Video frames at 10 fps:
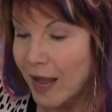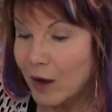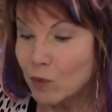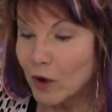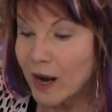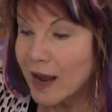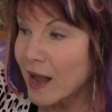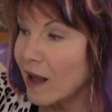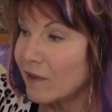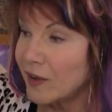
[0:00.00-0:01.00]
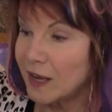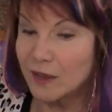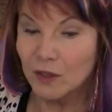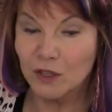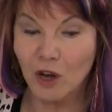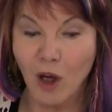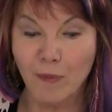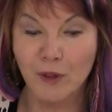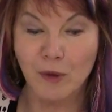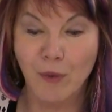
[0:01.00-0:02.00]
And what I have in the
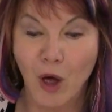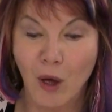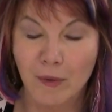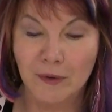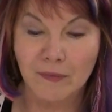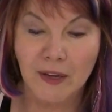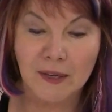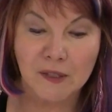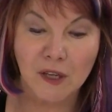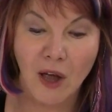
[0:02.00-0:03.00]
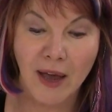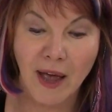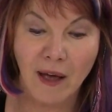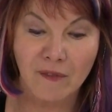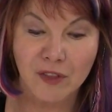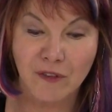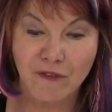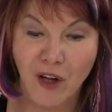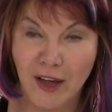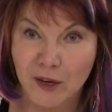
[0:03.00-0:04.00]
top and the bobbin is I have the
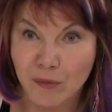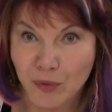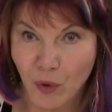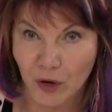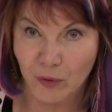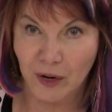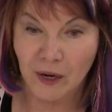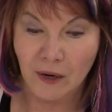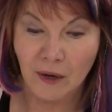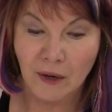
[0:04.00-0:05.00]
fine embroidery